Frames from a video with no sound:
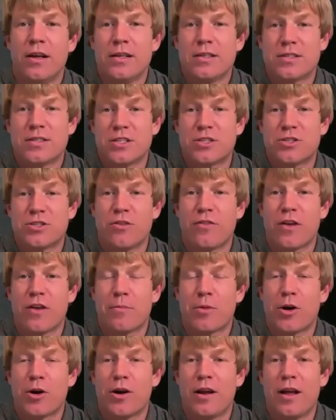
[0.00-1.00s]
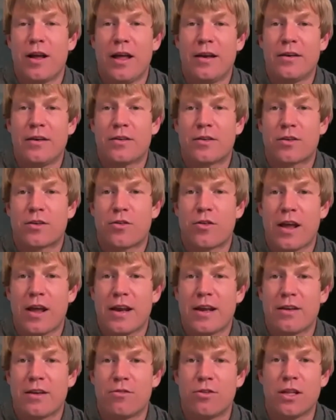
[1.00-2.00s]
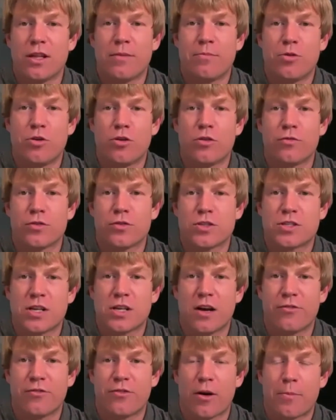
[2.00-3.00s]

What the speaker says: since November and creating really beautiful stuff.